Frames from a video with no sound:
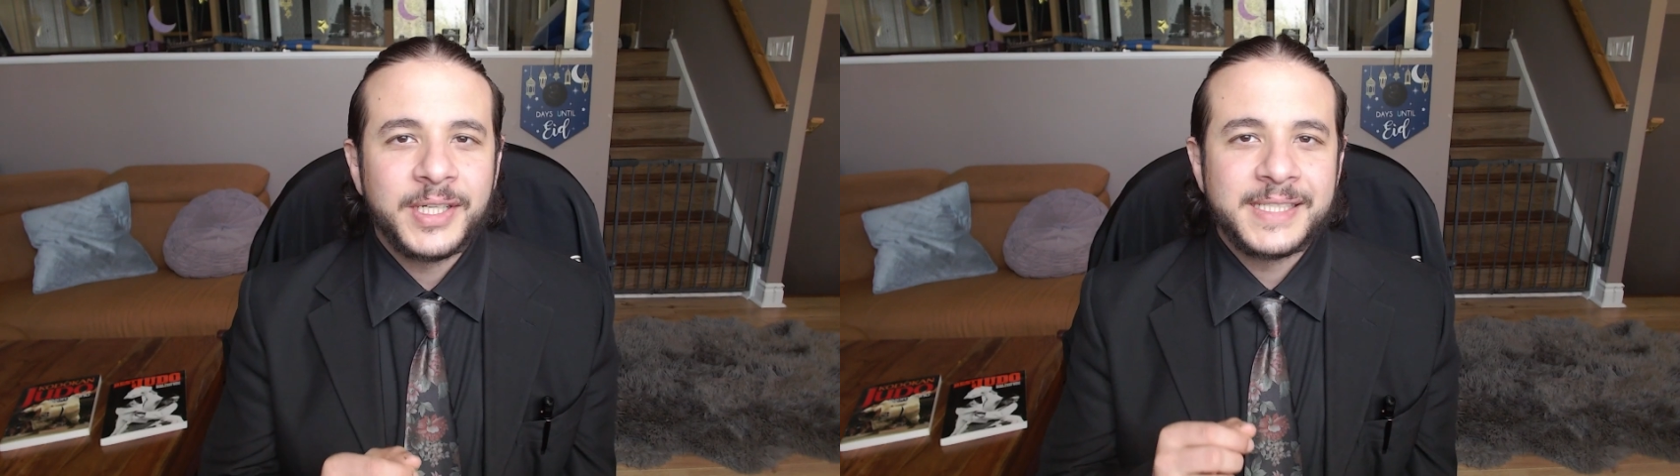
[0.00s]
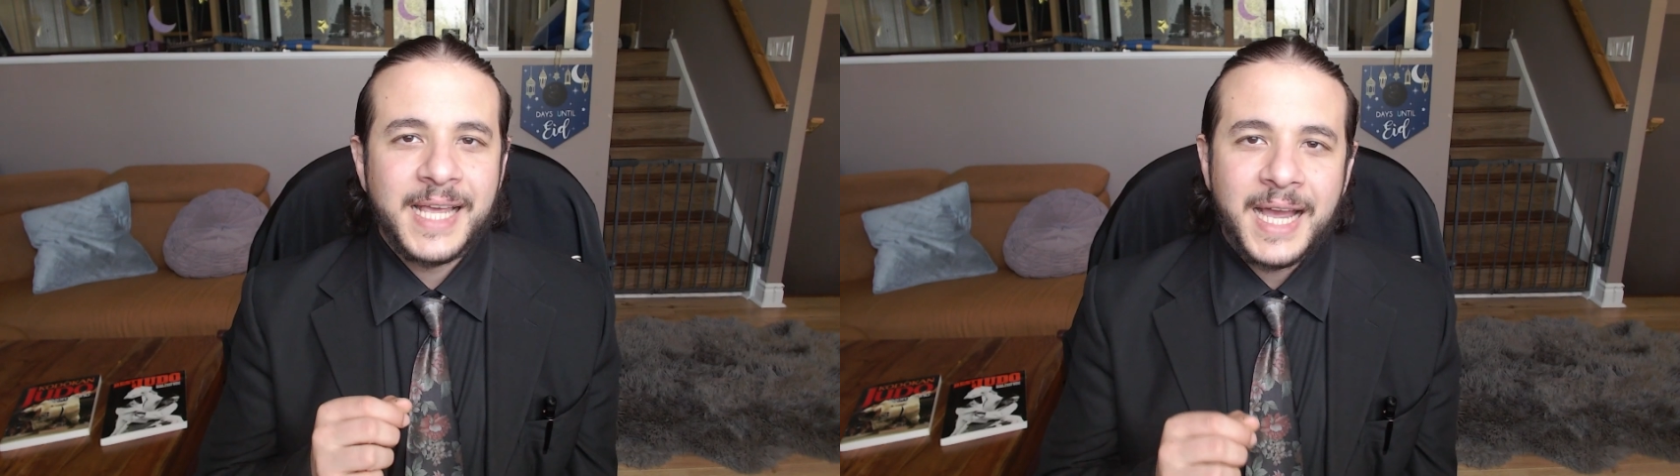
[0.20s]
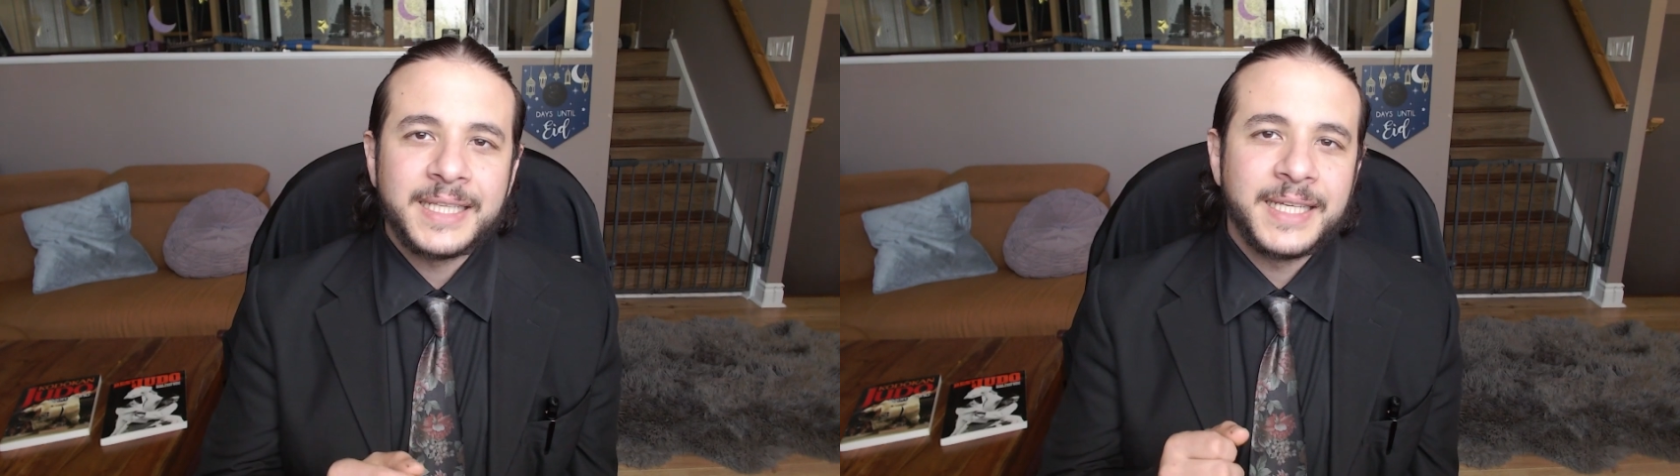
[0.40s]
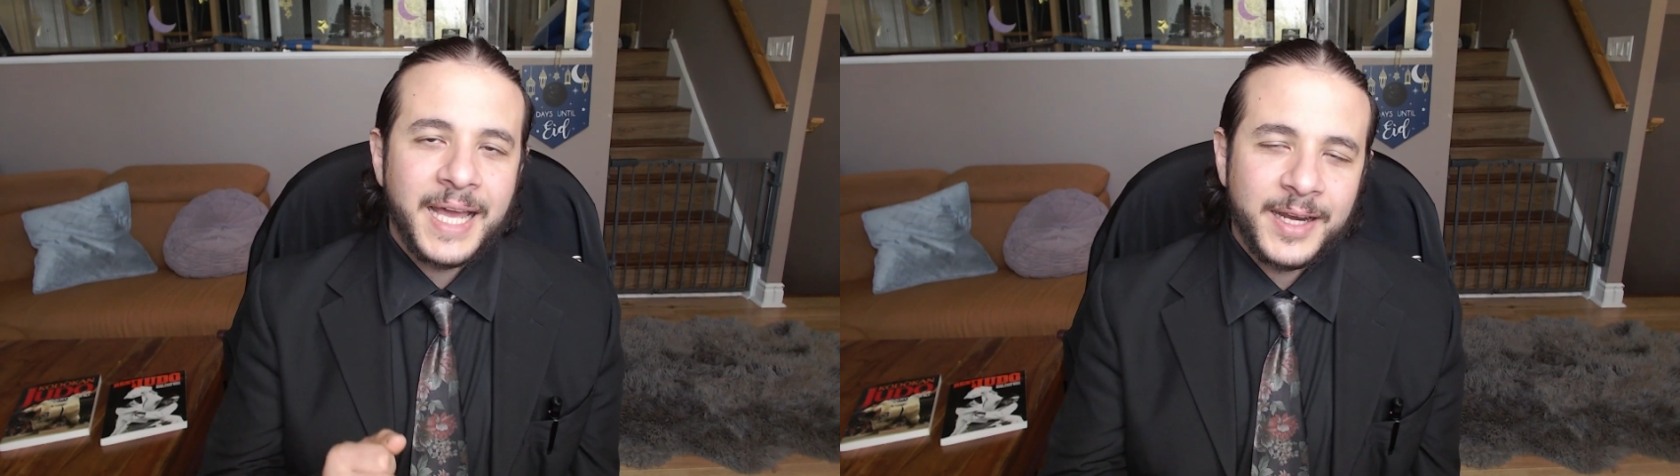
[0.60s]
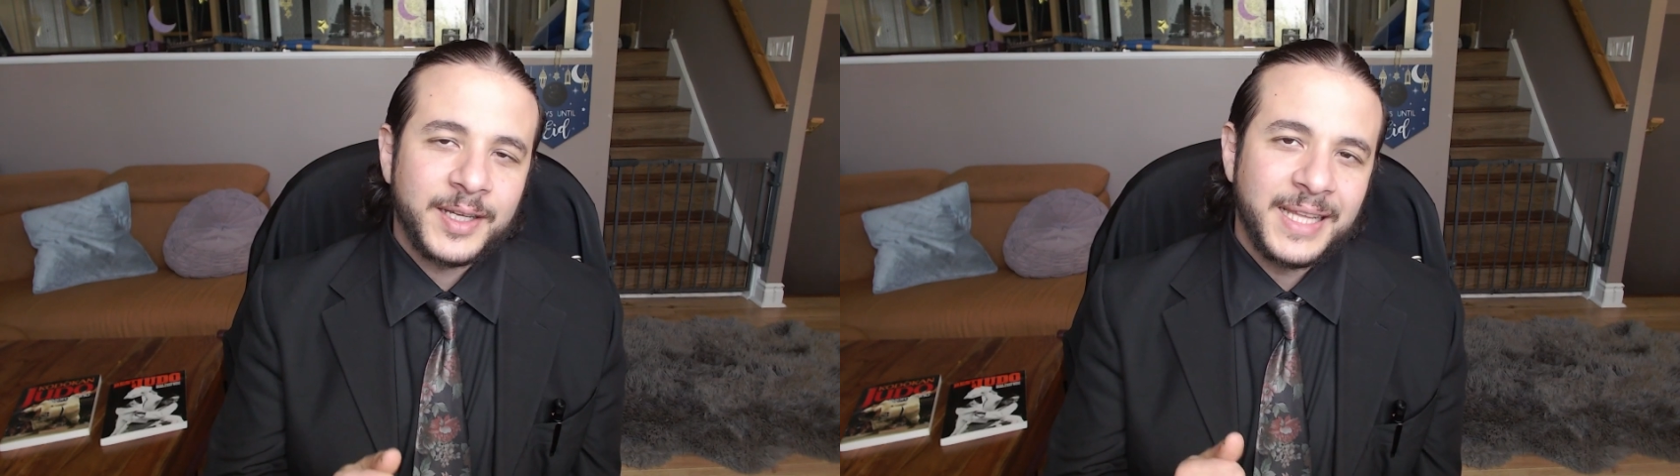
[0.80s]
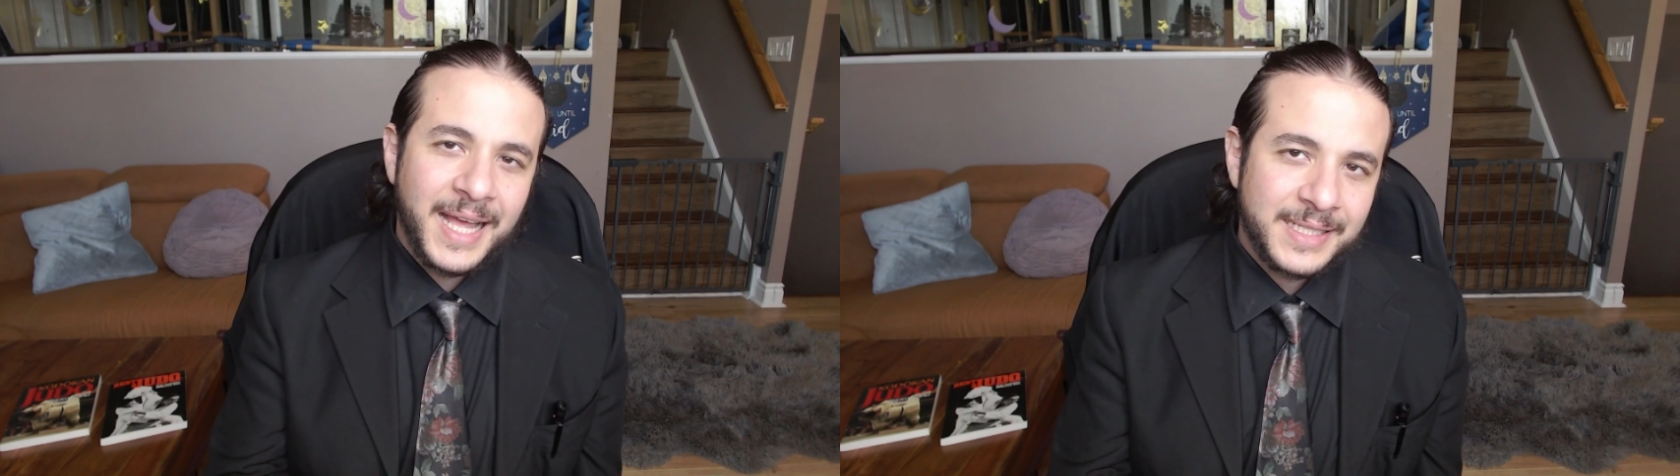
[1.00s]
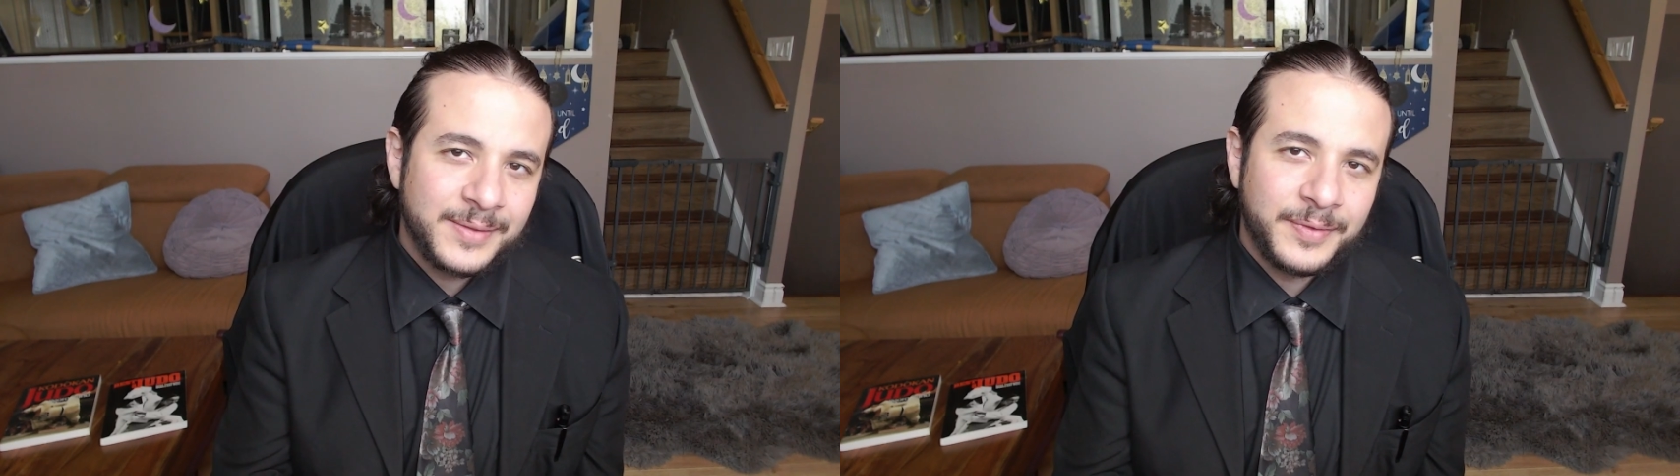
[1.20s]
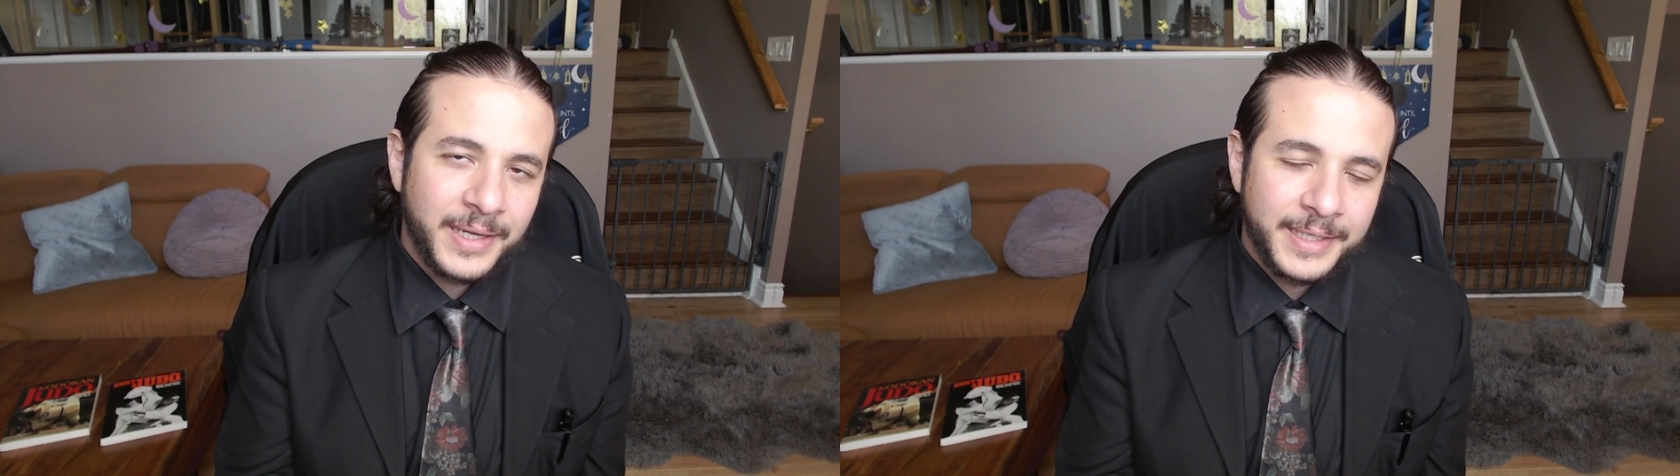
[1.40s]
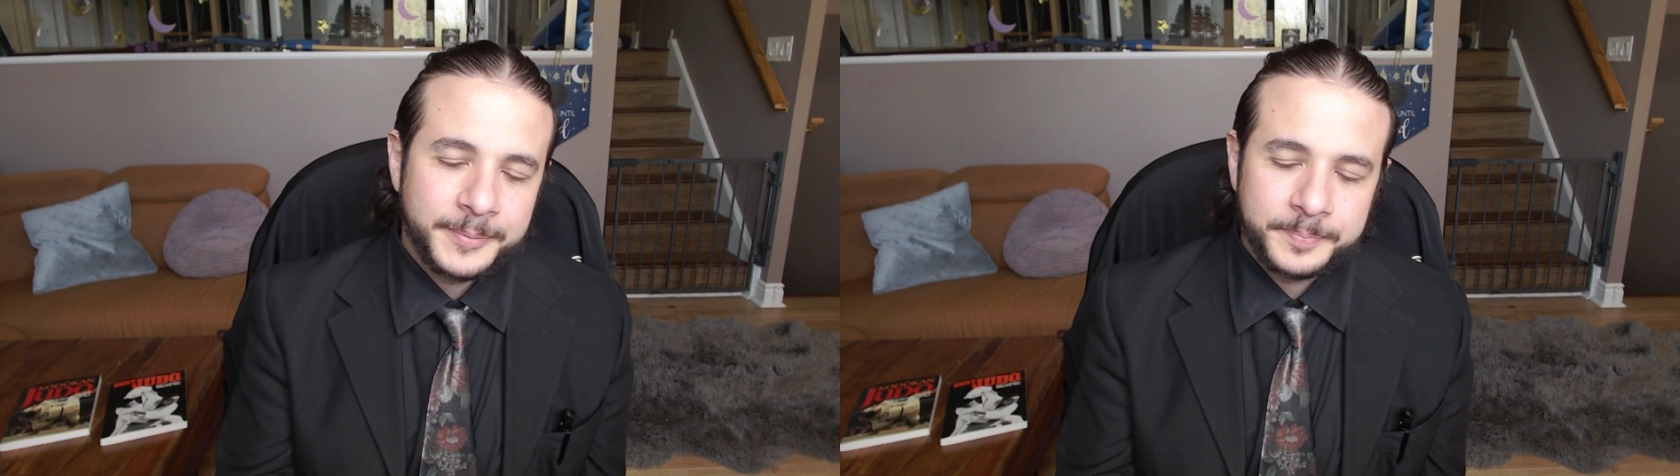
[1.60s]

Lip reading: exactly how to classify it.